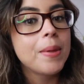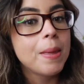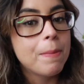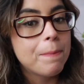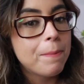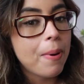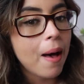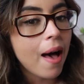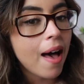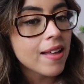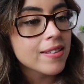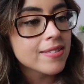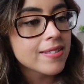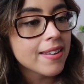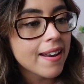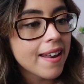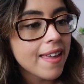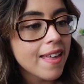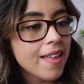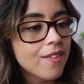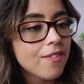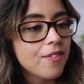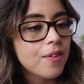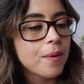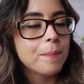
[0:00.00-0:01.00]
Be
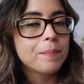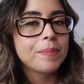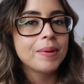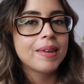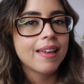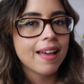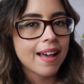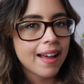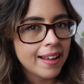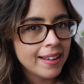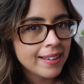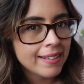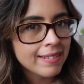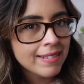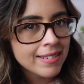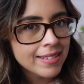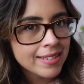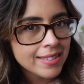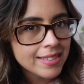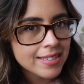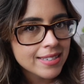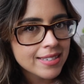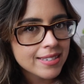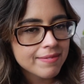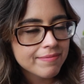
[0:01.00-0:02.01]
positive, be
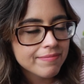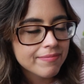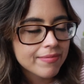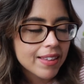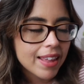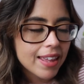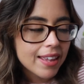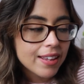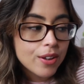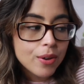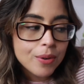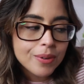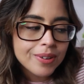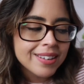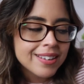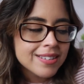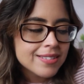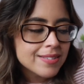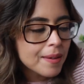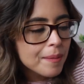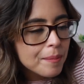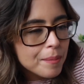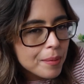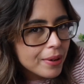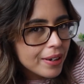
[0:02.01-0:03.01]
kind, and go kick
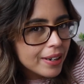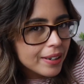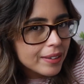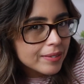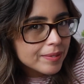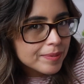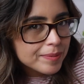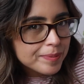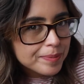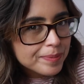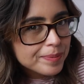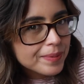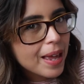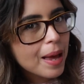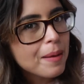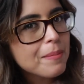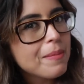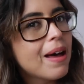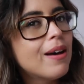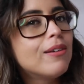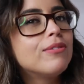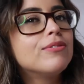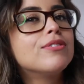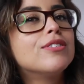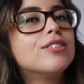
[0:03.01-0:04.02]
some booty.
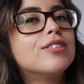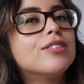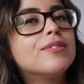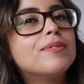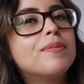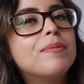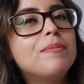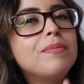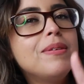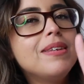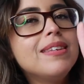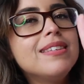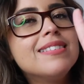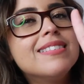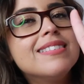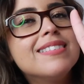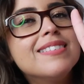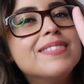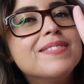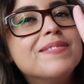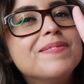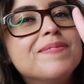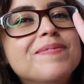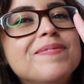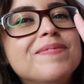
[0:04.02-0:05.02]
I'm out. Peace.